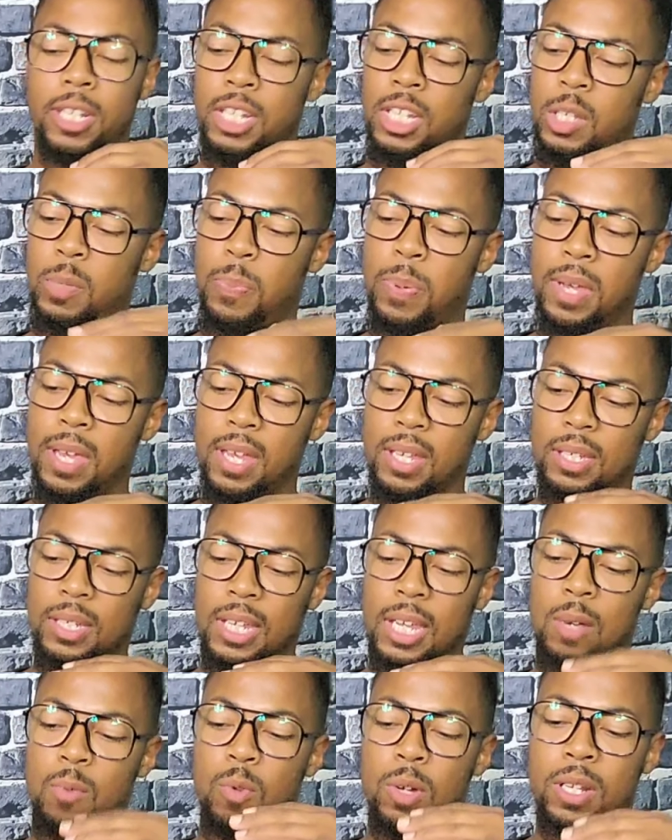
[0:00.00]
D's
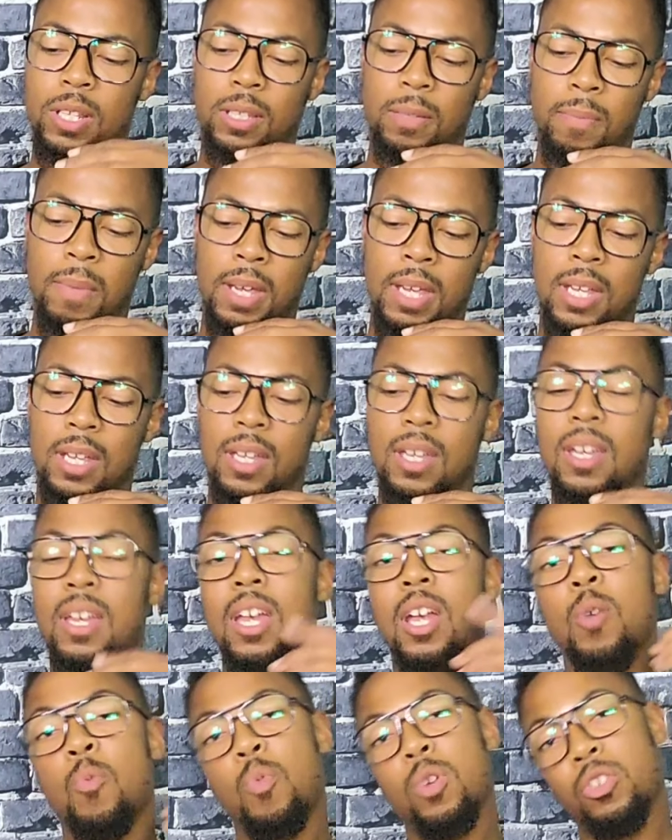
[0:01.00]
PSK, What Does It Mean?,
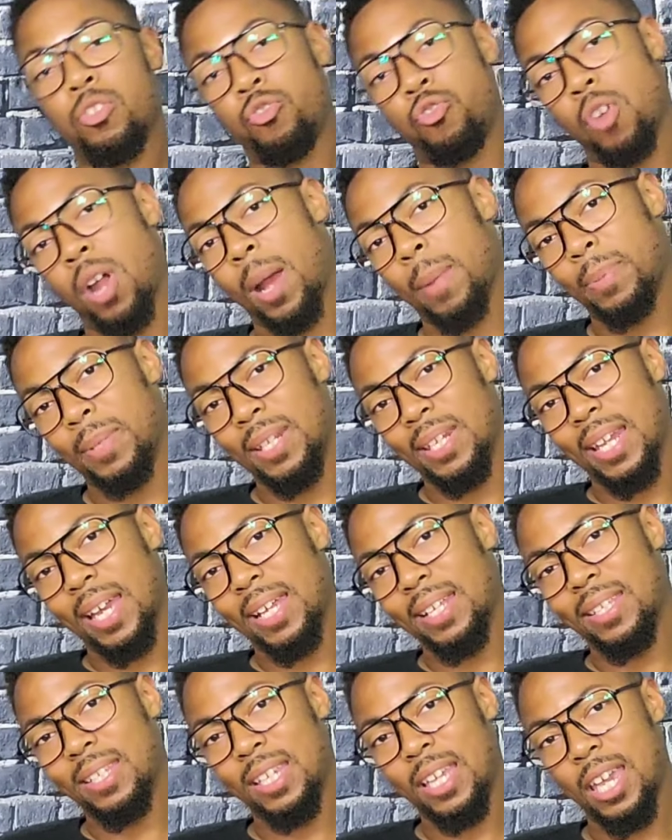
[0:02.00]
which dropped in
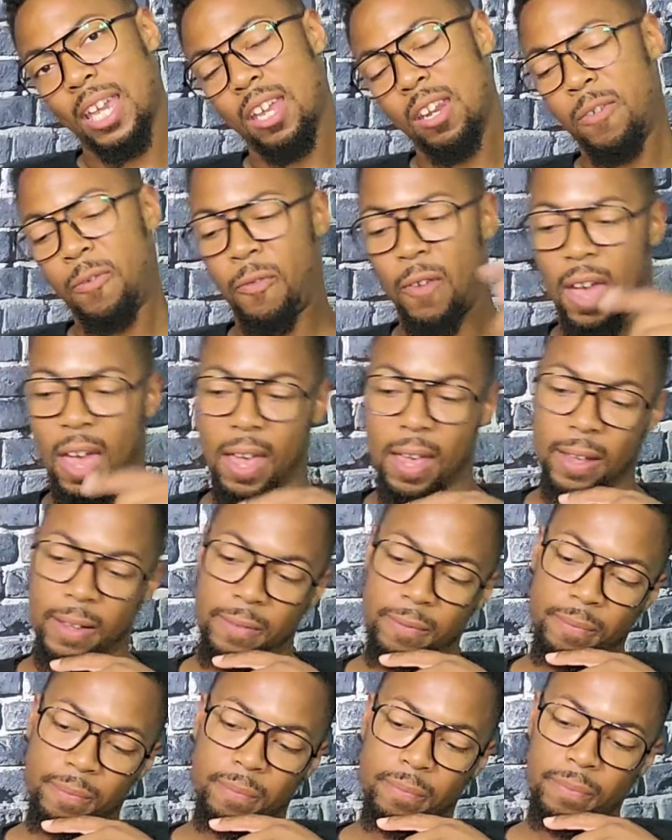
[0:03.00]
1985.
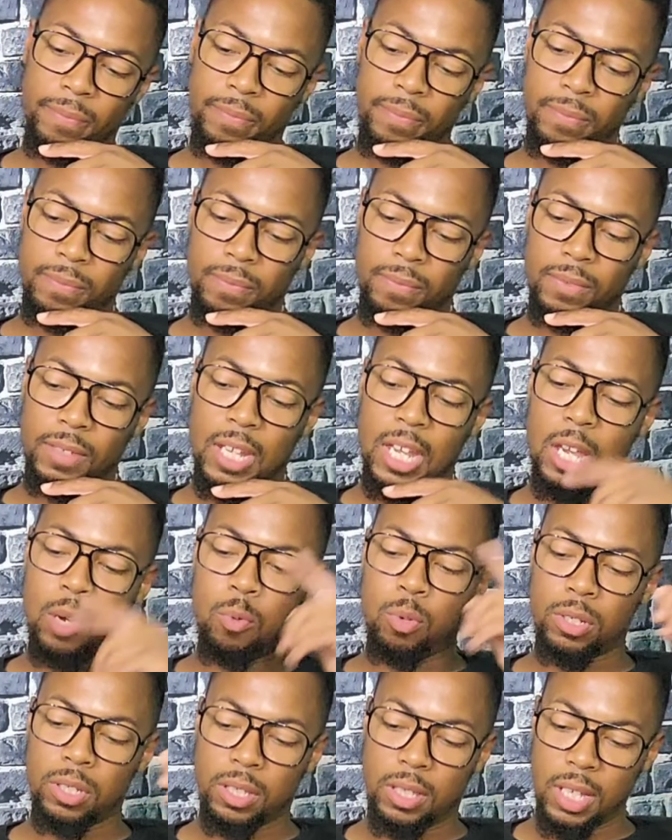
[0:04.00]
It
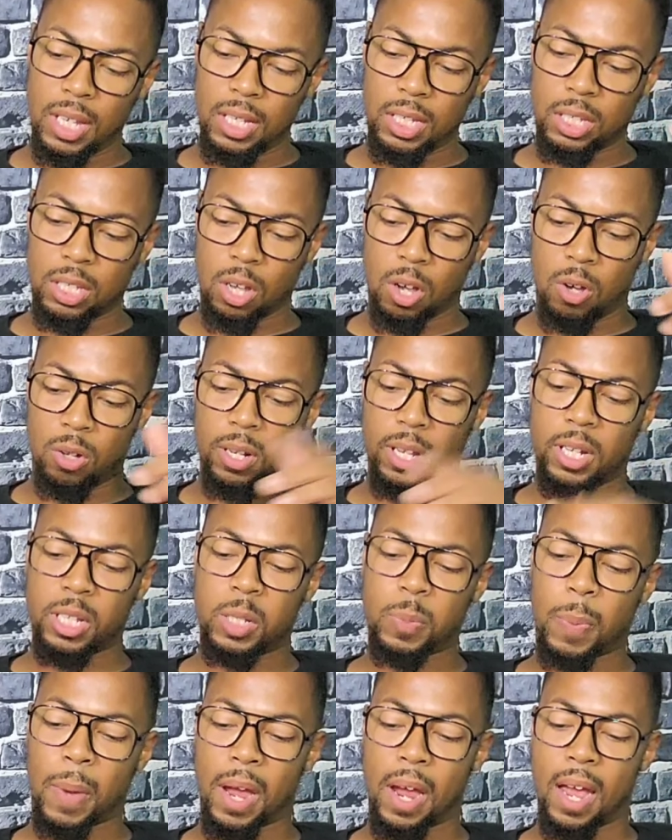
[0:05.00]
was this song that
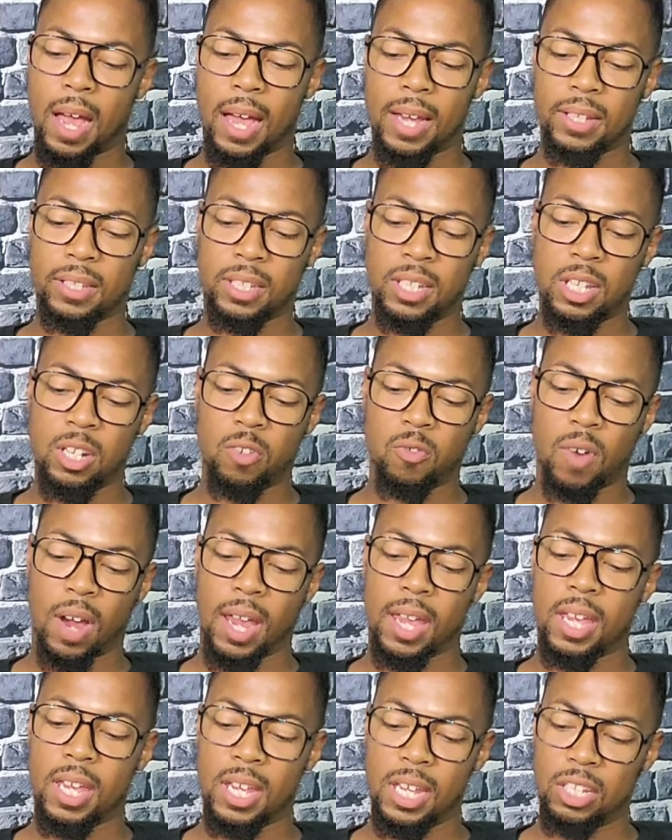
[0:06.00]
inspired Ice-T to
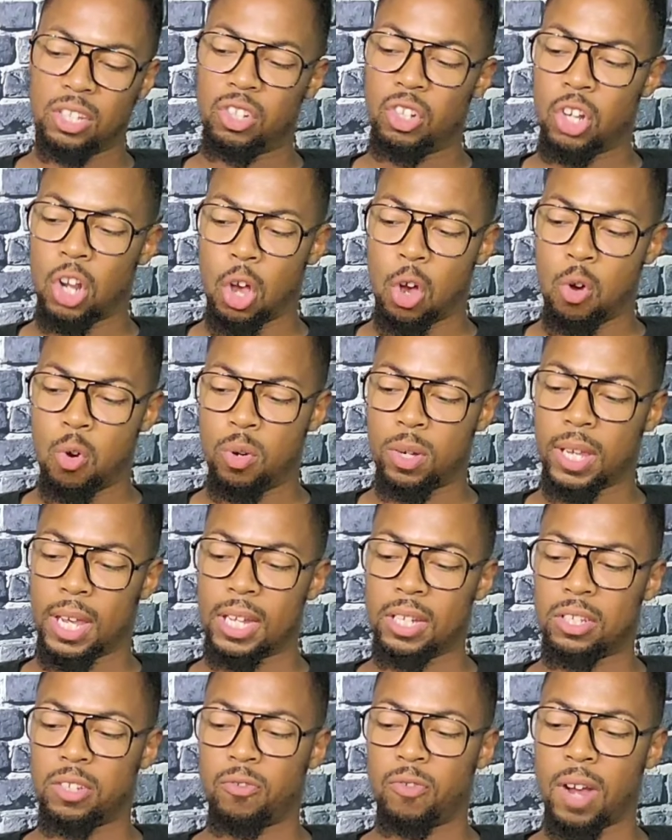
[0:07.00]
write his known
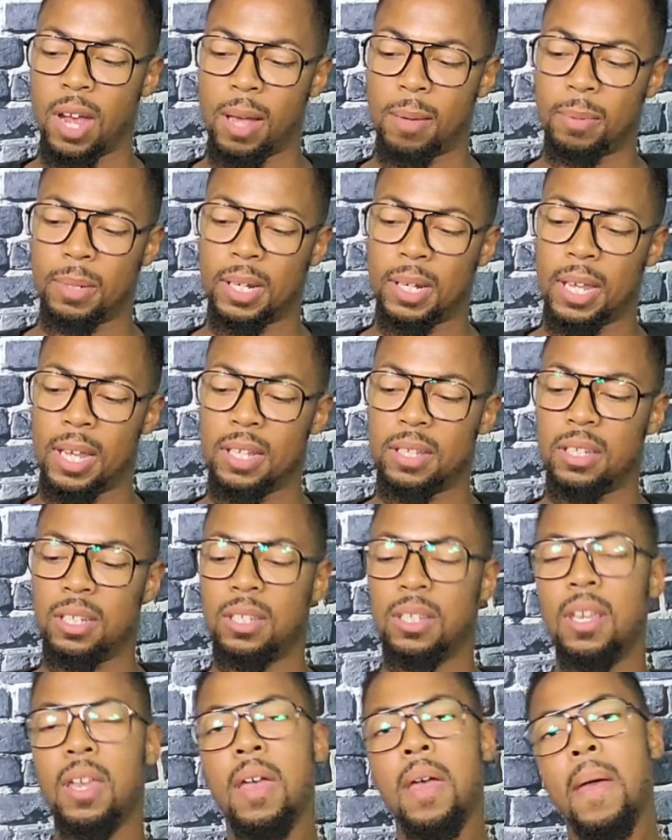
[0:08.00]
gangster rap classics,
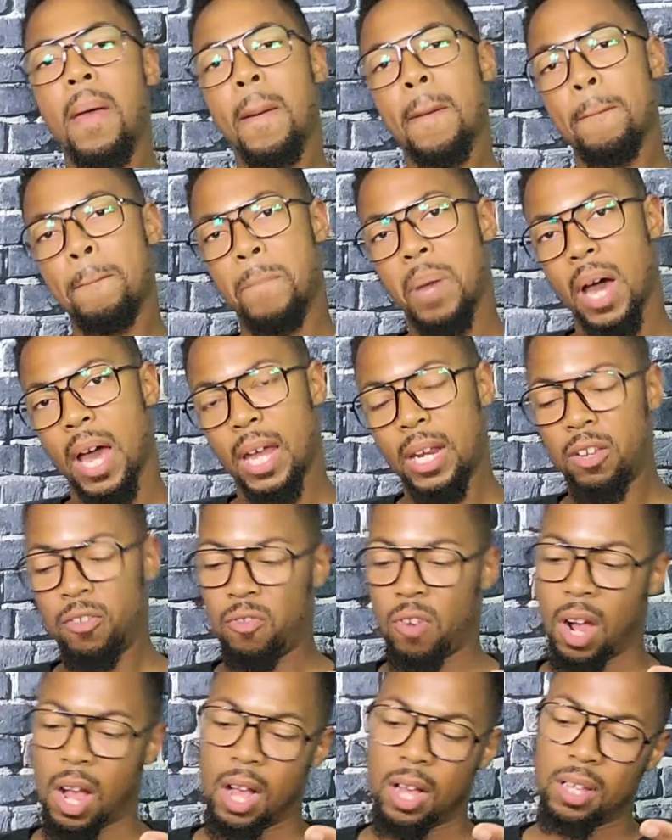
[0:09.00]
Body
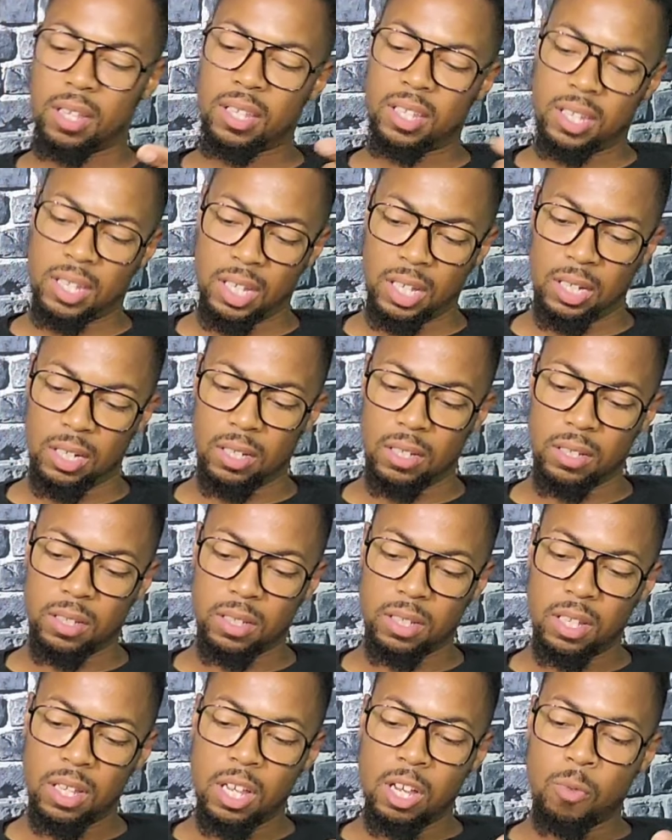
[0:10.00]
Rock Killers,
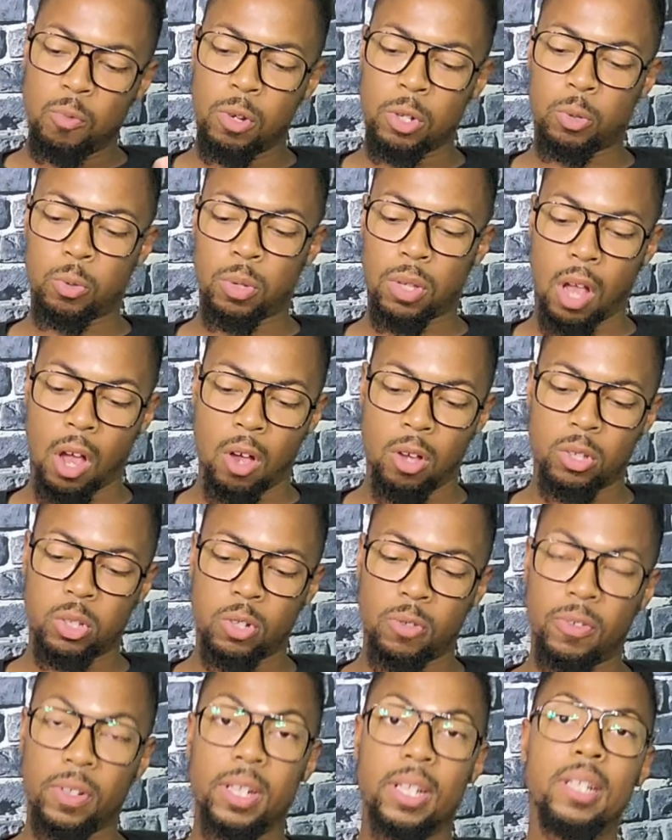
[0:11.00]
which was also
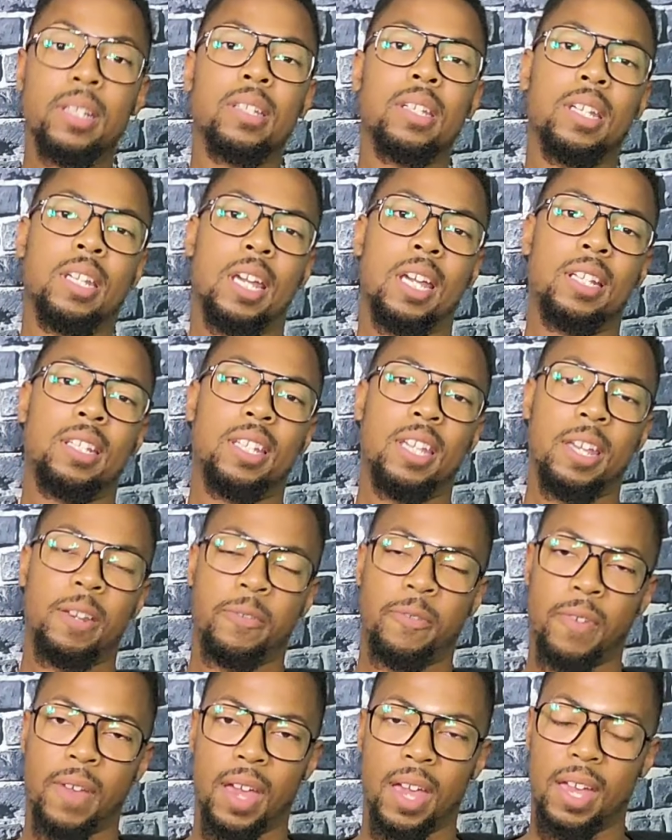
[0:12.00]
released in
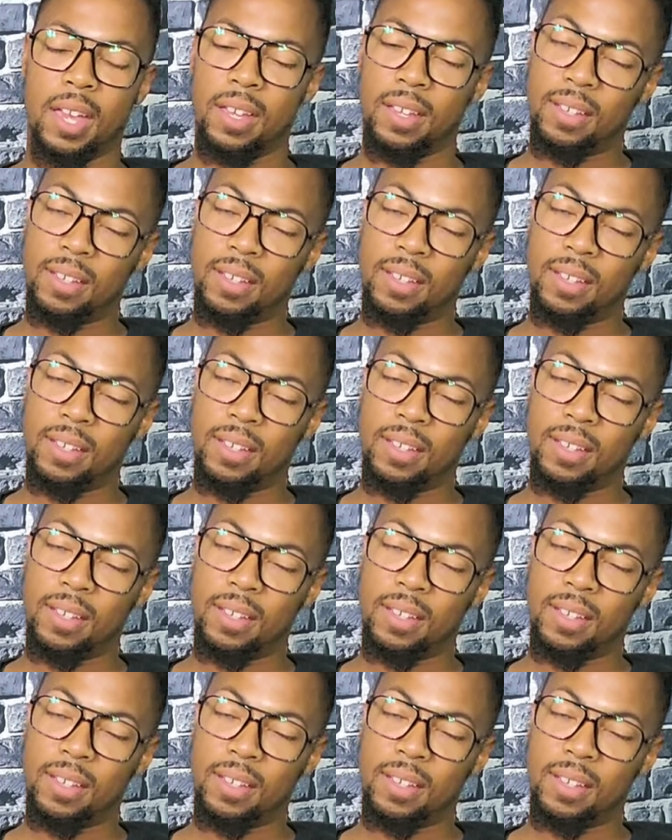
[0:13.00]
1985.